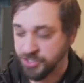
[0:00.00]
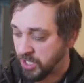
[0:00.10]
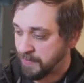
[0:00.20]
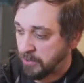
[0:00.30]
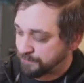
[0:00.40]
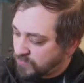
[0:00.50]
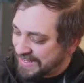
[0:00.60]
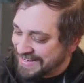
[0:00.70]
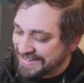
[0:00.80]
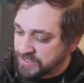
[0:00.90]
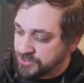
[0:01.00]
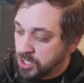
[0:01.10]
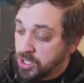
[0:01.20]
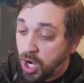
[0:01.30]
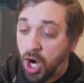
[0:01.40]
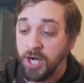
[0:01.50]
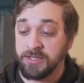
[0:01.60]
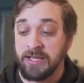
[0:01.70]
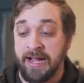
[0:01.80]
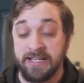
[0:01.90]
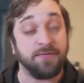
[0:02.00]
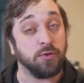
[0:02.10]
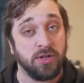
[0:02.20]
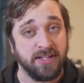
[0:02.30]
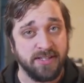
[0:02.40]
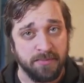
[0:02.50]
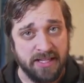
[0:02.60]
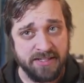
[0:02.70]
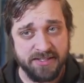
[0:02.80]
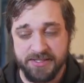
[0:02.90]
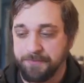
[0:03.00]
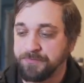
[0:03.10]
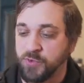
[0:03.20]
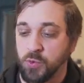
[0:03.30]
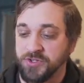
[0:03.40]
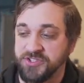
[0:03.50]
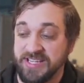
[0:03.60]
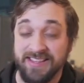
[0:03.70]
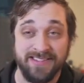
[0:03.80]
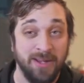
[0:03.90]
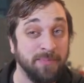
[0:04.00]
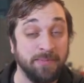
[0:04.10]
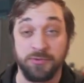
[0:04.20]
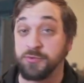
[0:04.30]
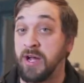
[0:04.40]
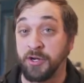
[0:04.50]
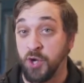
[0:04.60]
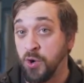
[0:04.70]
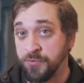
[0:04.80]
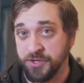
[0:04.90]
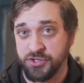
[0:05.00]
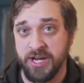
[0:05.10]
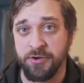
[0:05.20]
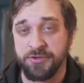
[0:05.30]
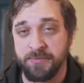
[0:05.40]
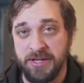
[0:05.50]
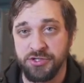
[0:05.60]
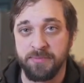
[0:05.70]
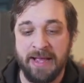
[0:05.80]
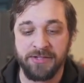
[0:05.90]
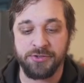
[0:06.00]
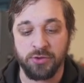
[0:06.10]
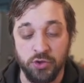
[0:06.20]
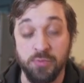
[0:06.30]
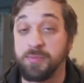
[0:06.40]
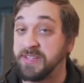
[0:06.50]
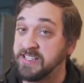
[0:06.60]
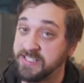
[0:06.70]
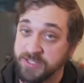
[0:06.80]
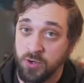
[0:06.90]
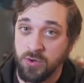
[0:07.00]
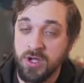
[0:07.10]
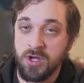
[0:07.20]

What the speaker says: talk about is online, if you look at some lists, you will see that some people do not go for the Chainer Dementia Master loop, but they still